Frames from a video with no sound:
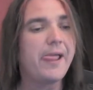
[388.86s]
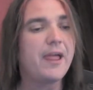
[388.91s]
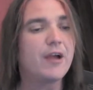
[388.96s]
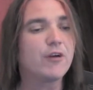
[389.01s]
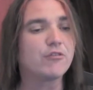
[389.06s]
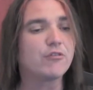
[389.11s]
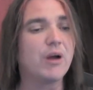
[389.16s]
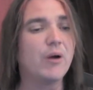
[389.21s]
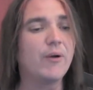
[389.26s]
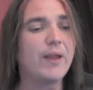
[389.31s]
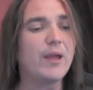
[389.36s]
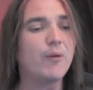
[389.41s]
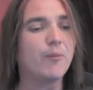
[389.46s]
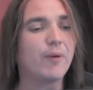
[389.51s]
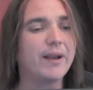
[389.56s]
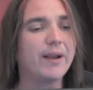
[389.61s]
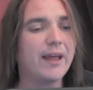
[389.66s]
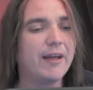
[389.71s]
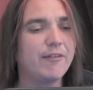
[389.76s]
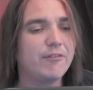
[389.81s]
wrote a
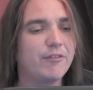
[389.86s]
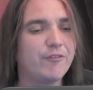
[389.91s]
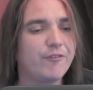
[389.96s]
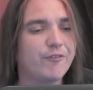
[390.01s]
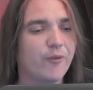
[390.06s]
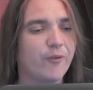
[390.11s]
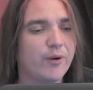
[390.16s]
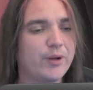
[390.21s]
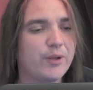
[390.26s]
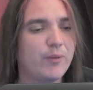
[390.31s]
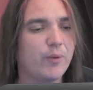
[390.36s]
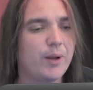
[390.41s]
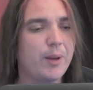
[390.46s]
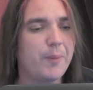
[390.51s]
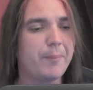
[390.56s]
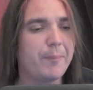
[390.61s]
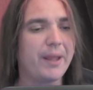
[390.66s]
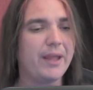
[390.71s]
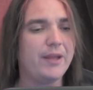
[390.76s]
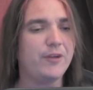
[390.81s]

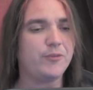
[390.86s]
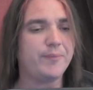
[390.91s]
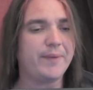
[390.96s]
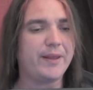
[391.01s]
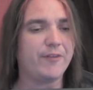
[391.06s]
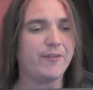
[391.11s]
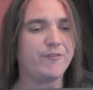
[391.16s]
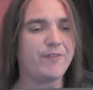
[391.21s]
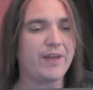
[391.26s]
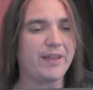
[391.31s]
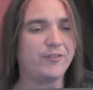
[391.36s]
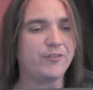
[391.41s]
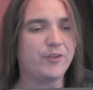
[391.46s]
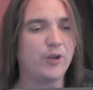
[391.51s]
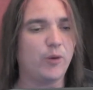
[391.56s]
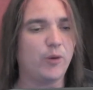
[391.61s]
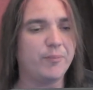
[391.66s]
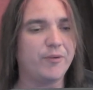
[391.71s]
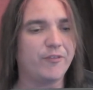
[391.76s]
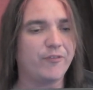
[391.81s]
141-page
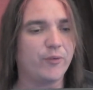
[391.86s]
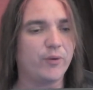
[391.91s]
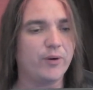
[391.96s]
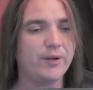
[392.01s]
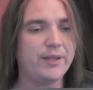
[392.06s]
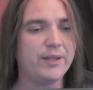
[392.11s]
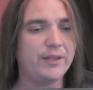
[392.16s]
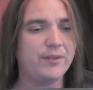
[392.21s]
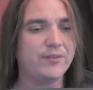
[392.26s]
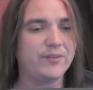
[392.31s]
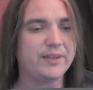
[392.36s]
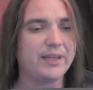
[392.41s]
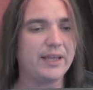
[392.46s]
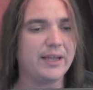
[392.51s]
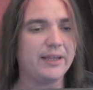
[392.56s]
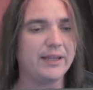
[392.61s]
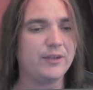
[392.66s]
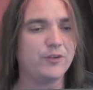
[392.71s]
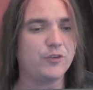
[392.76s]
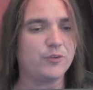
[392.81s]
manifesto before his
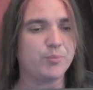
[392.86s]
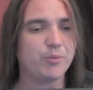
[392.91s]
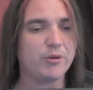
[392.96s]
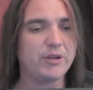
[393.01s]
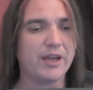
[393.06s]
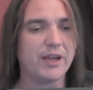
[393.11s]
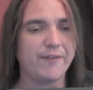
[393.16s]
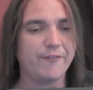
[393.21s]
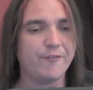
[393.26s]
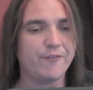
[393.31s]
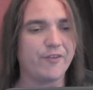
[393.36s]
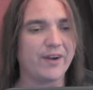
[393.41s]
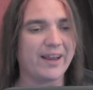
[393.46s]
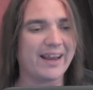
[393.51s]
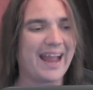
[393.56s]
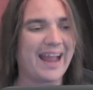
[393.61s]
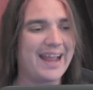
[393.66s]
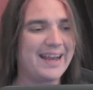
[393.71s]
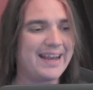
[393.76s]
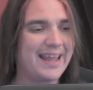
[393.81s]
killing spree on
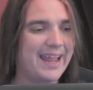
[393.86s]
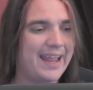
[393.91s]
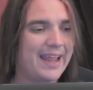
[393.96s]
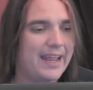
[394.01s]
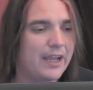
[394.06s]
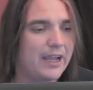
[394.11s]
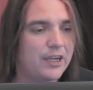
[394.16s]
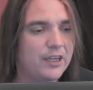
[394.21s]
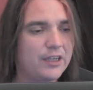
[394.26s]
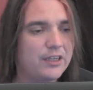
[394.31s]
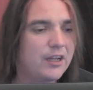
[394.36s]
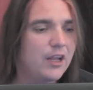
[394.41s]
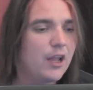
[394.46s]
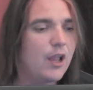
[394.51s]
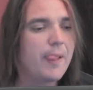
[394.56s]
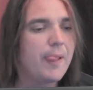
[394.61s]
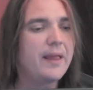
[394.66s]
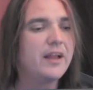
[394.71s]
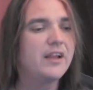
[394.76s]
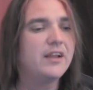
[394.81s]
Friday.
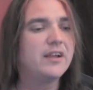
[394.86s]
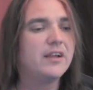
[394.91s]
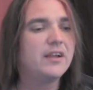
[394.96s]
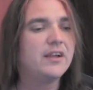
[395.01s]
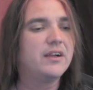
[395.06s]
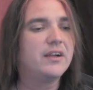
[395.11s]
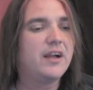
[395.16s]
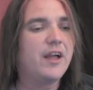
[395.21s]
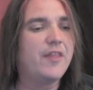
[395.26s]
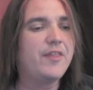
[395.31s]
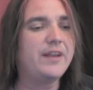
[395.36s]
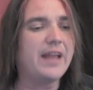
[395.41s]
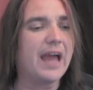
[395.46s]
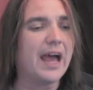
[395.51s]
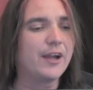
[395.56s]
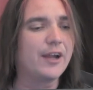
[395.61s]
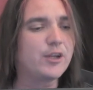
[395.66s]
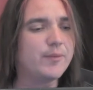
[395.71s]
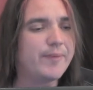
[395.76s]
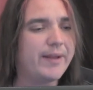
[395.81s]
The
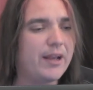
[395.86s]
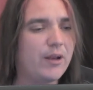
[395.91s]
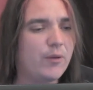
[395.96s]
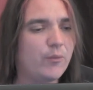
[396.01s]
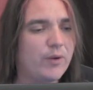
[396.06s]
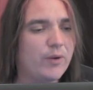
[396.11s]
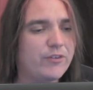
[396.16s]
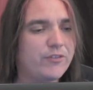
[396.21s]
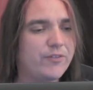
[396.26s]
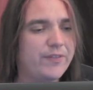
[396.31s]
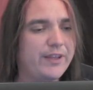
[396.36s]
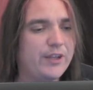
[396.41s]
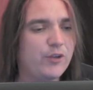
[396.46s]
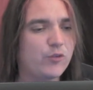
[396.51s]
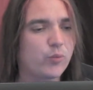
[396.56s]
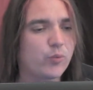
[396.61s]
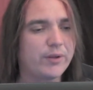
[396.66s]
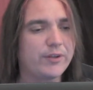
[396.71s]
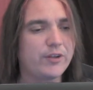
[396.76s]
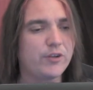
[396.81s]
document, in which the
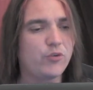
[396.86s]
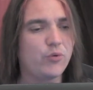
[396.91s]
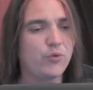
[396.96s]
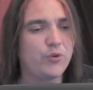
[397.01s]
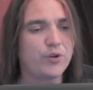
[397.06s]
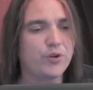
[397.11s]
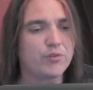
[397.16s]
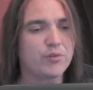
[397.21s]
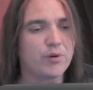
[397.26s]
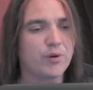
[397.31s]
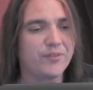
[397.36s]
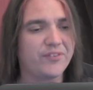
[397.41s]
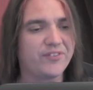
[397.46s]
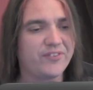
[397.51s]
22-year-old